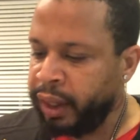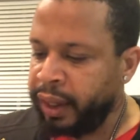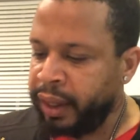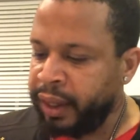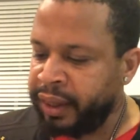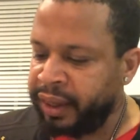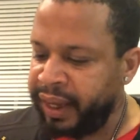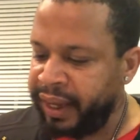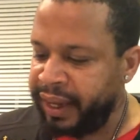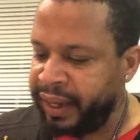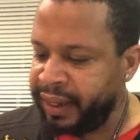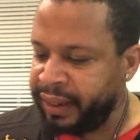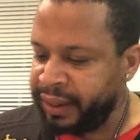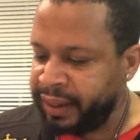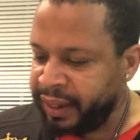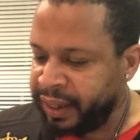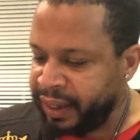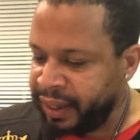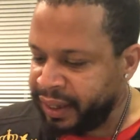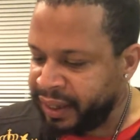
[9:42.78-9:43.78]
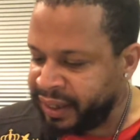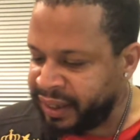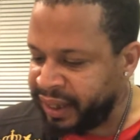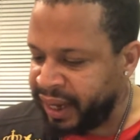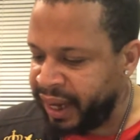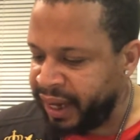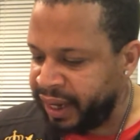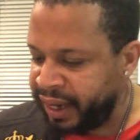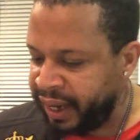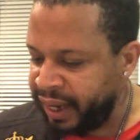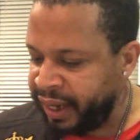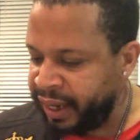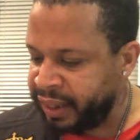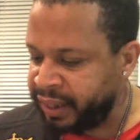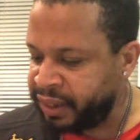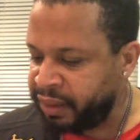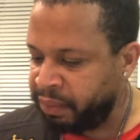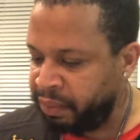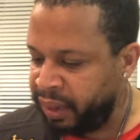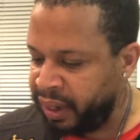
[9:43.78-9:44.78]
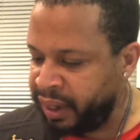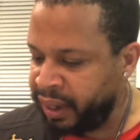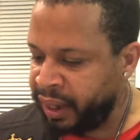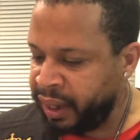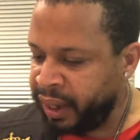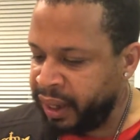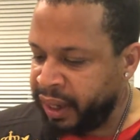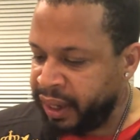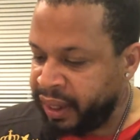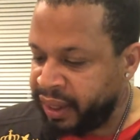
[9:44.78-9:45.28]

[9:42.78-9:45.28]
Then said he unto me,